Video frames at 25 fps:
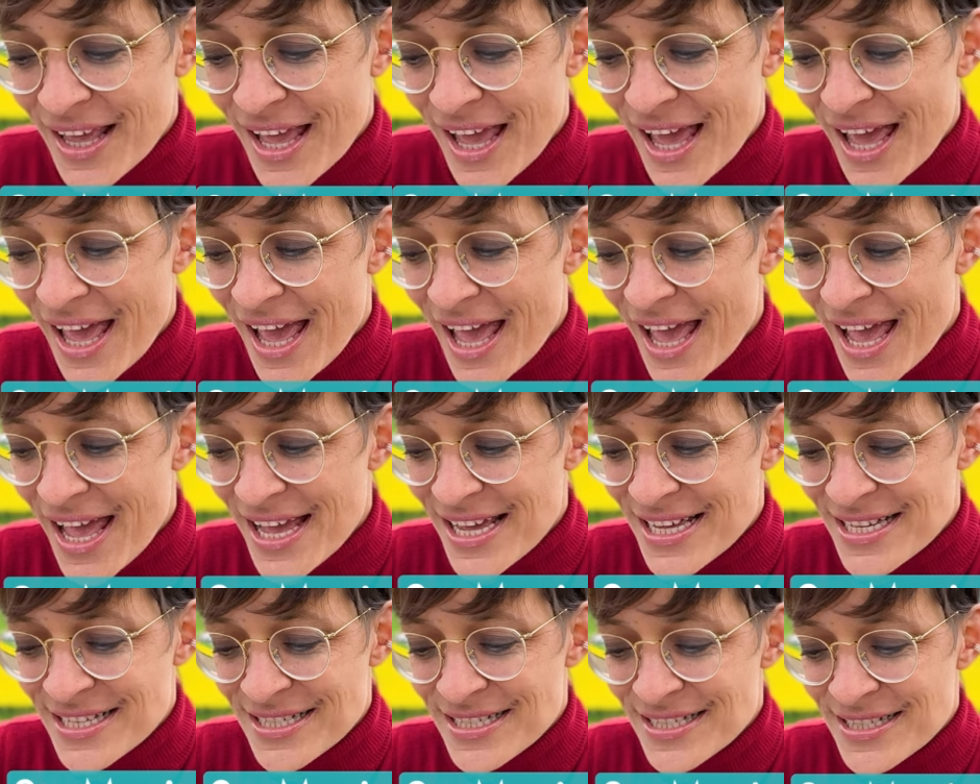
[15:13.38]

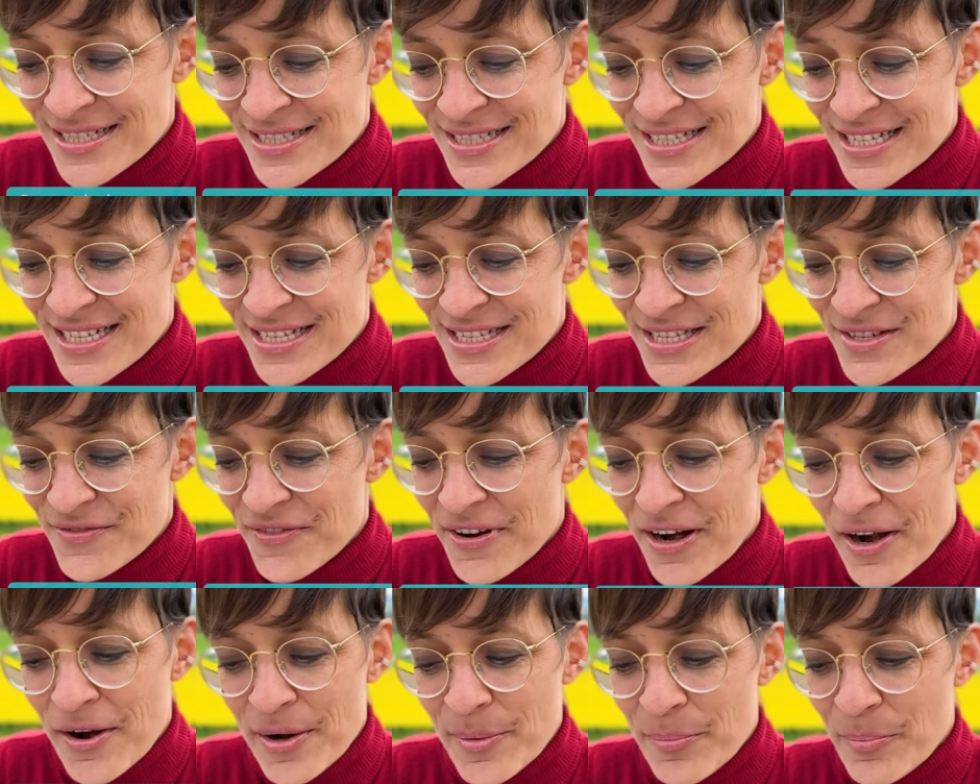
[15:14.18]
And it's
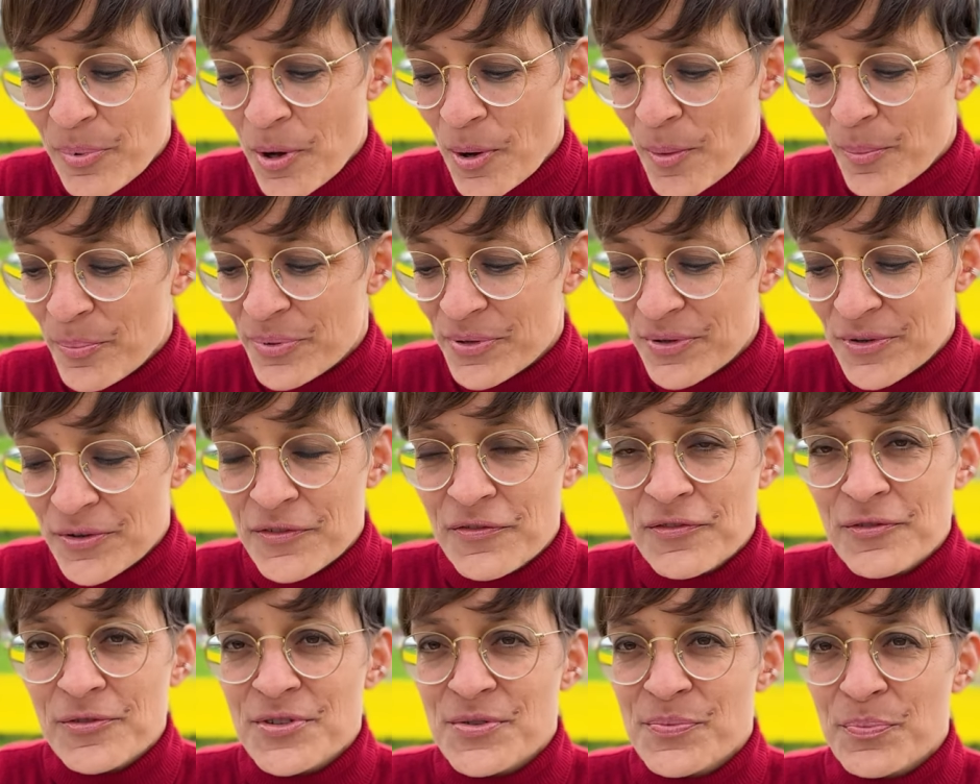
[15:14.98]
very popular
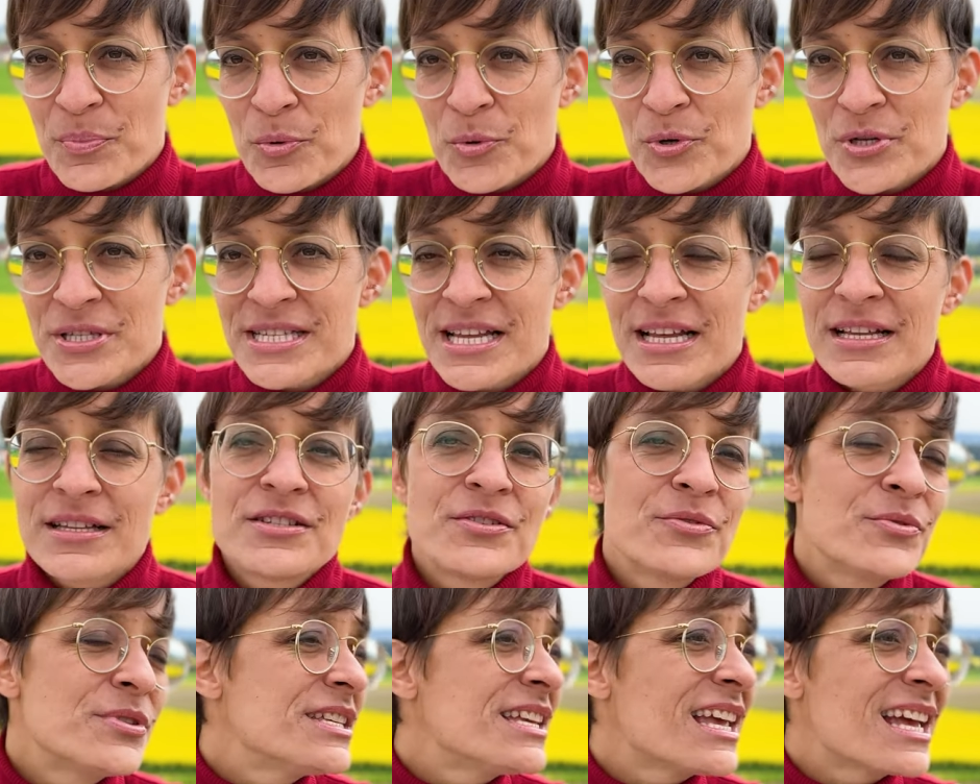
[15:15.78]
for sports
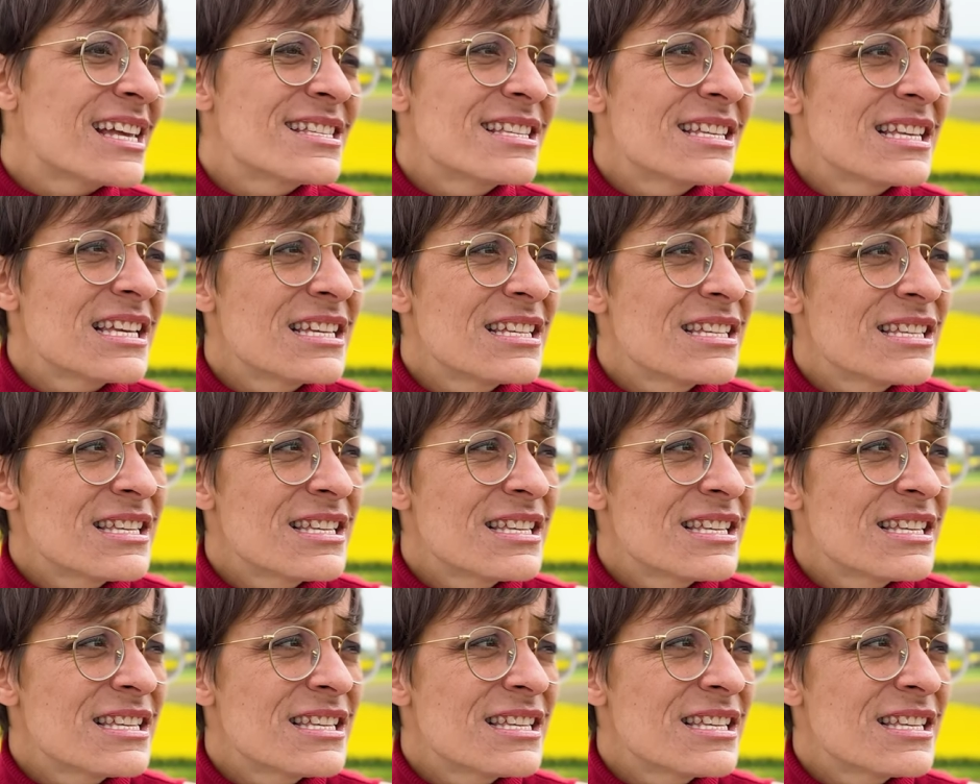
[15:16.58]
enthusiasts,